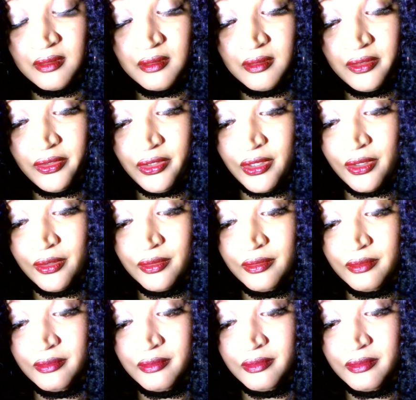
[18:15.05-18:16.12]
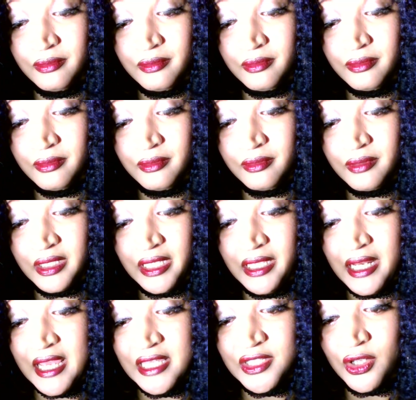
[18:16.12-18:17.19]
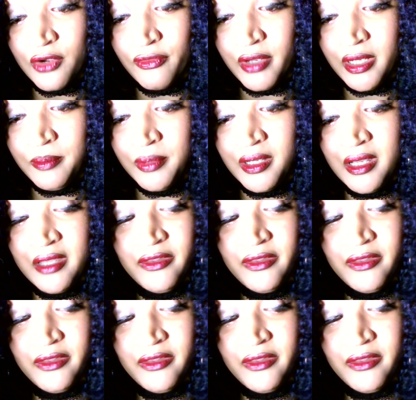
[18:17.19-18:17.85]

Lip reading: You know, it has already begun.